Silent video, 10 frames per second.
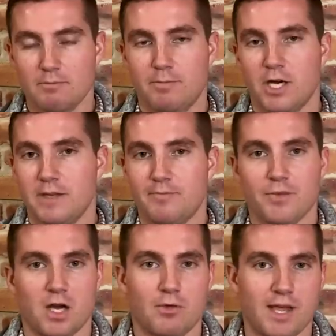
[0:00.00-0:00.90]
But you
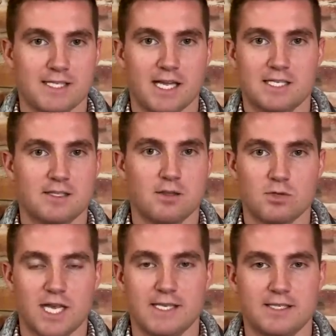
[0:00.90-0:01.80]
know, those
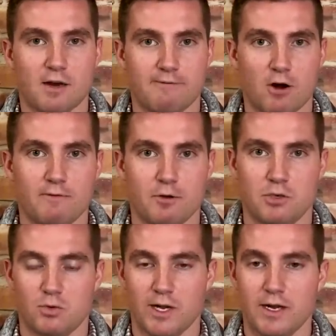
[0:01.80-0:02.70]
cases are far and few
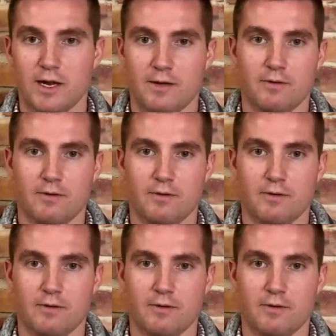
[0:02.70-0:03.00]
between.